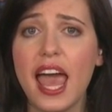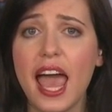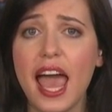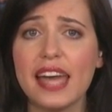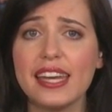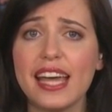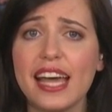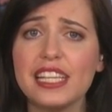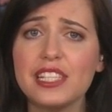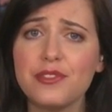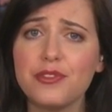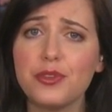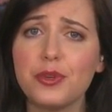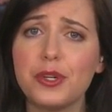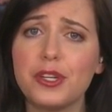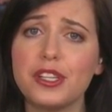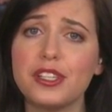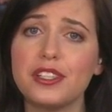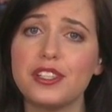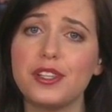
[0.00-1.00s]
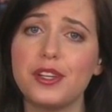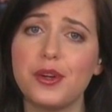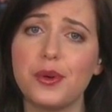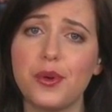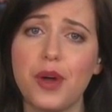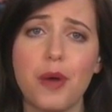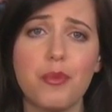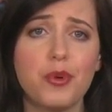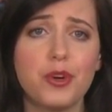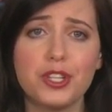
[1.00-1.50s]
And as for, you
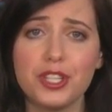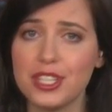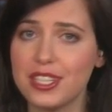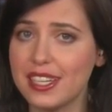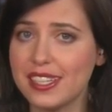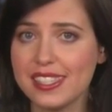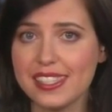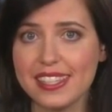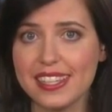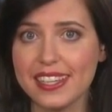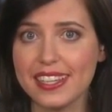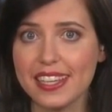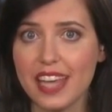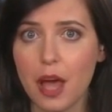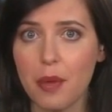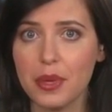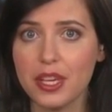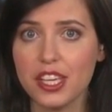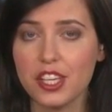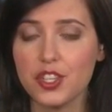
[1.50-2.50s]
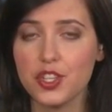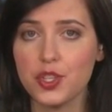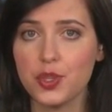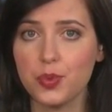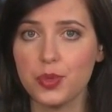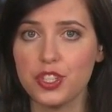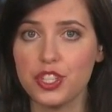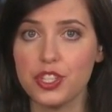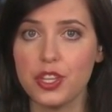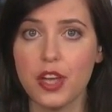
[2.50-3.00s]
know, abortion as an economic
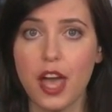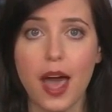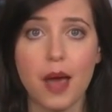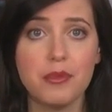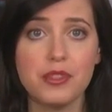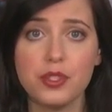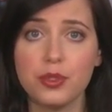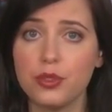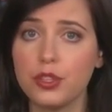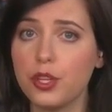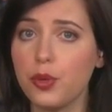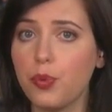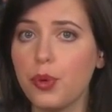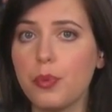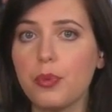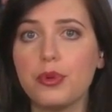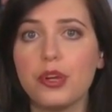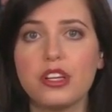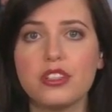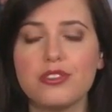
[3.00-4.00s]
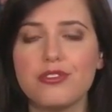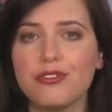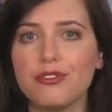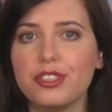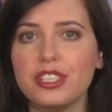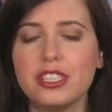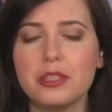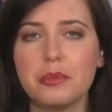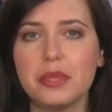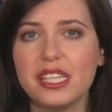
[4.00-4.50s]
issue, which absolutely reproductive
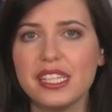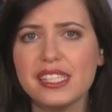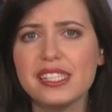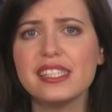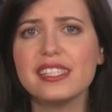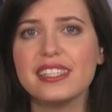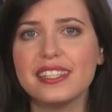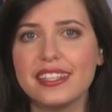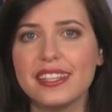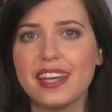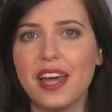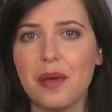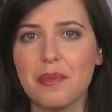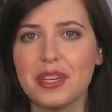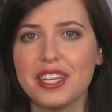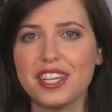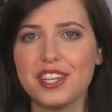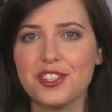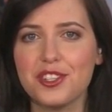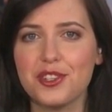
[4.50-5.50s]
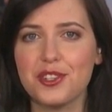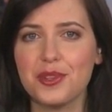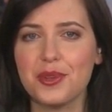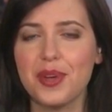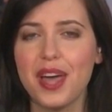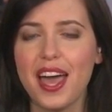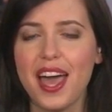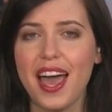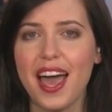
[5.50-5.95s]
freedom is an economic issue,